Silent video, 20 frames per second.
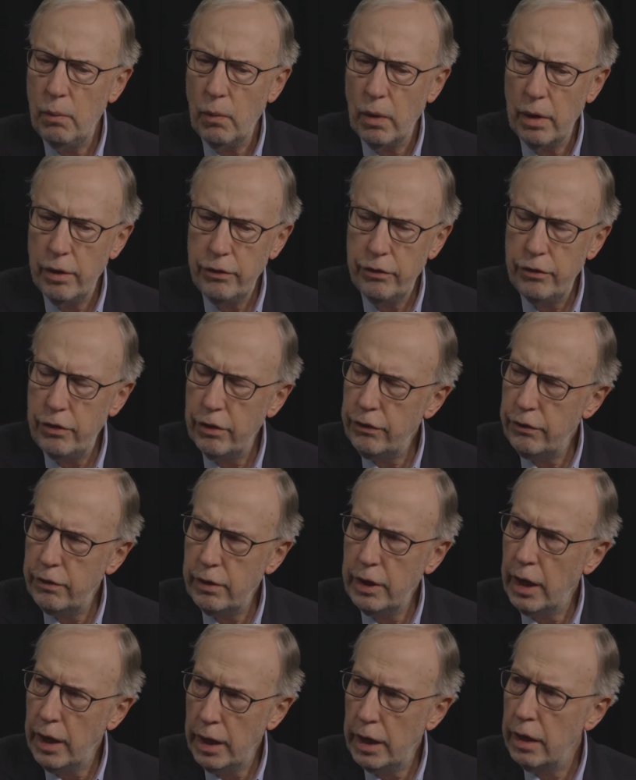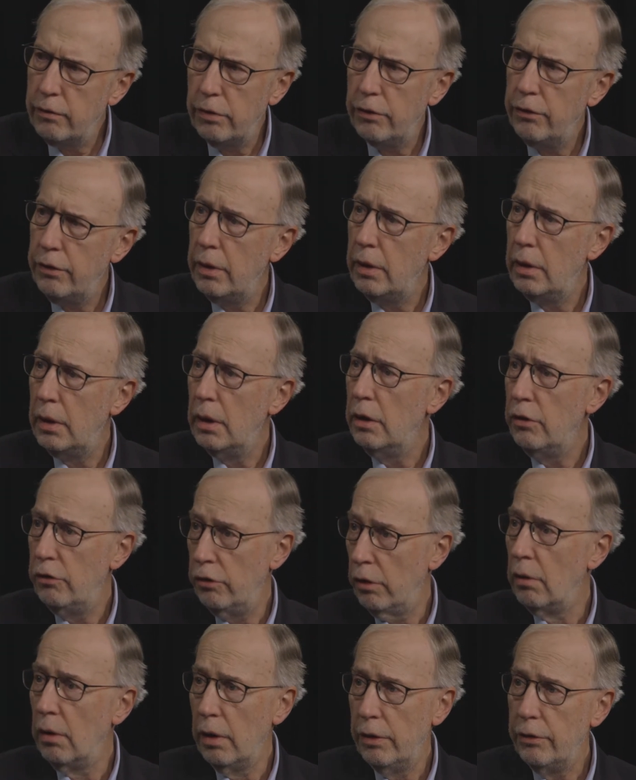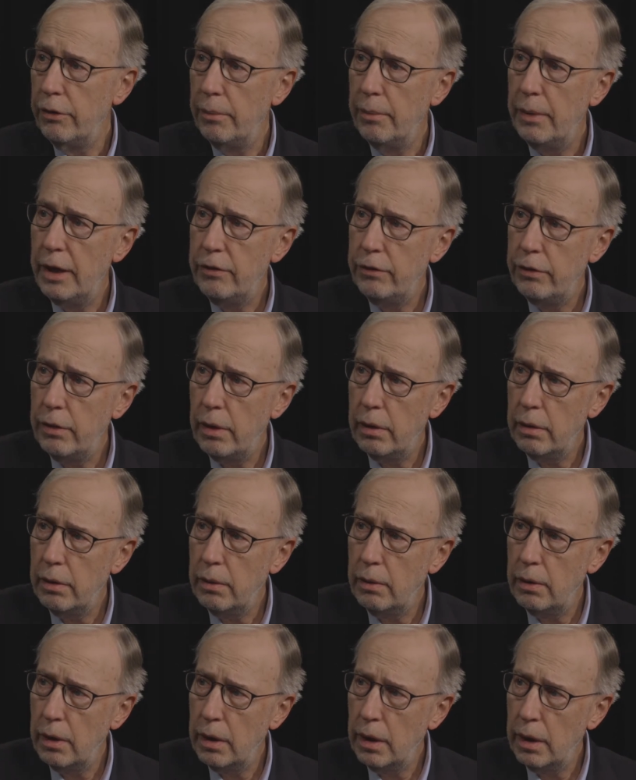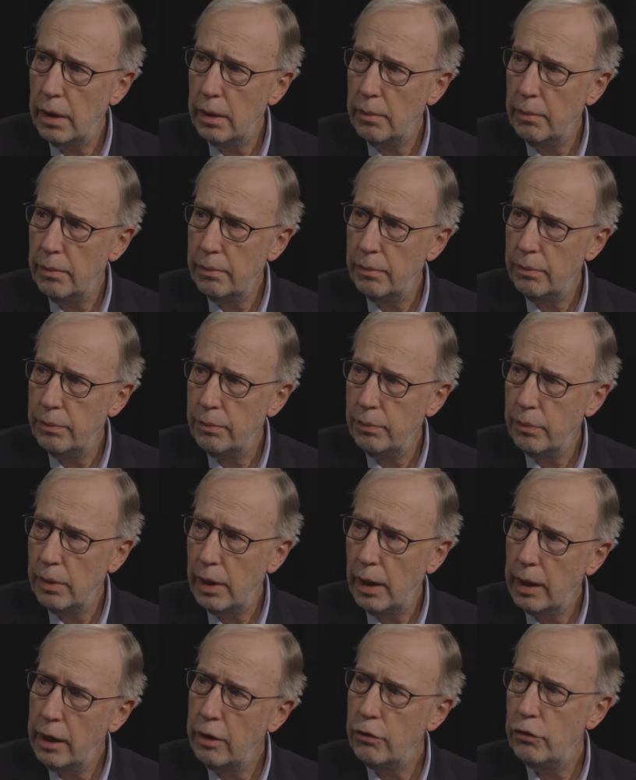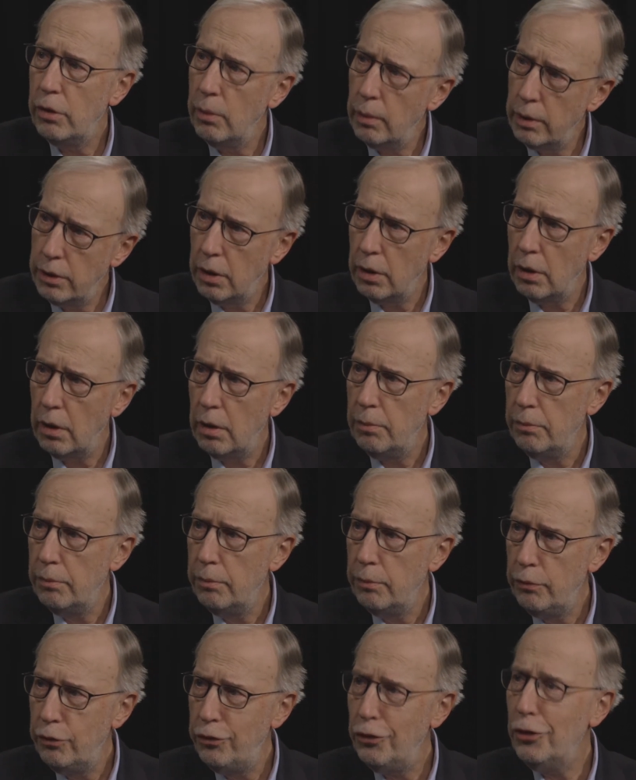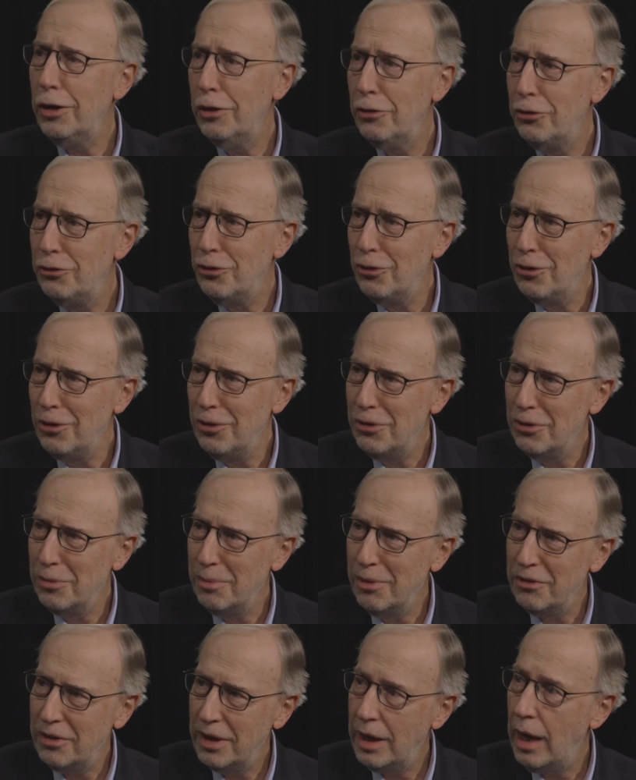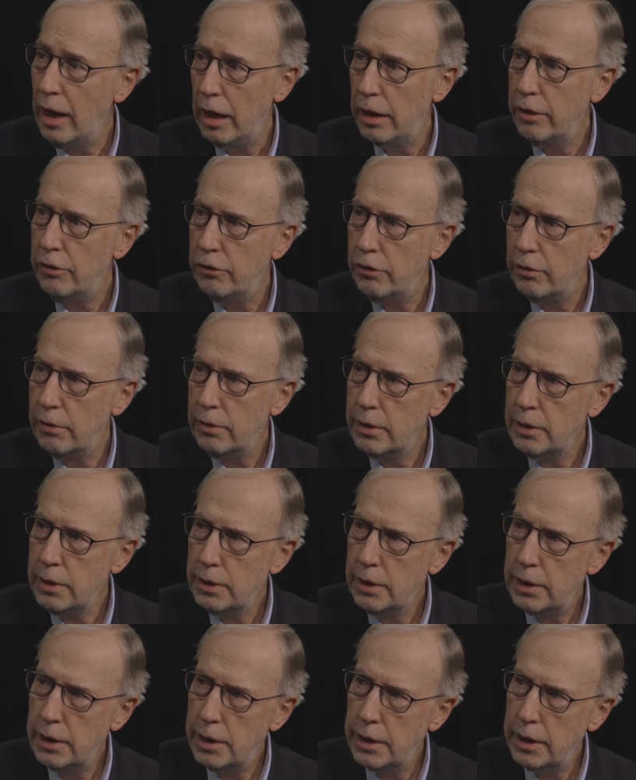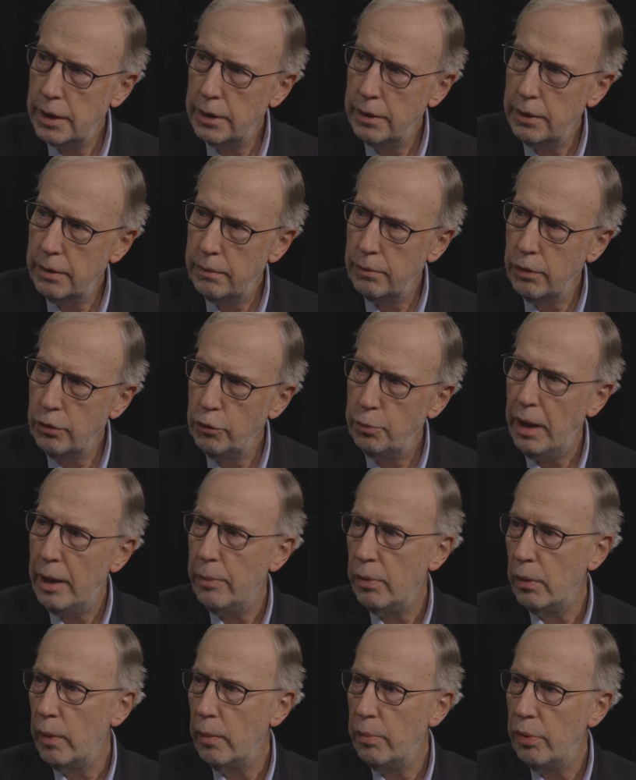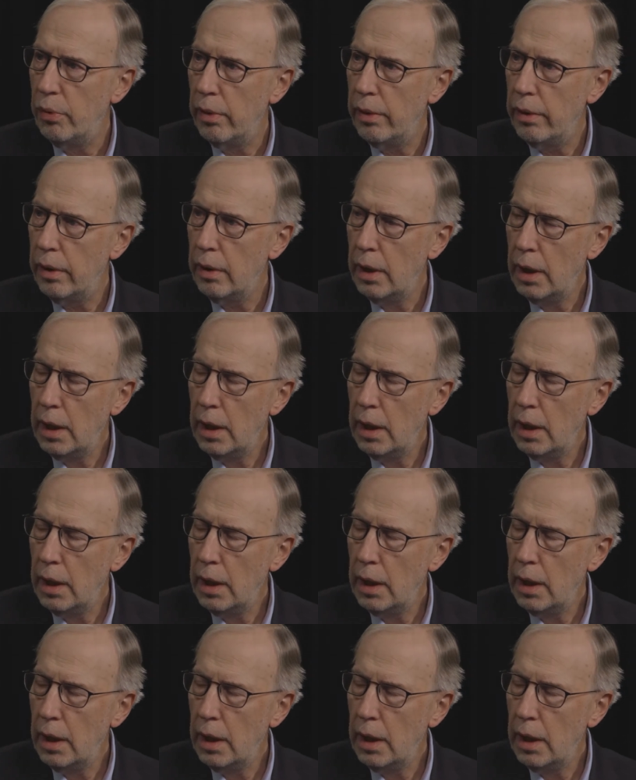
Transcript: was just getting interested in journalism. I started, I guess you would call serious journalism as a college newspaper reporter.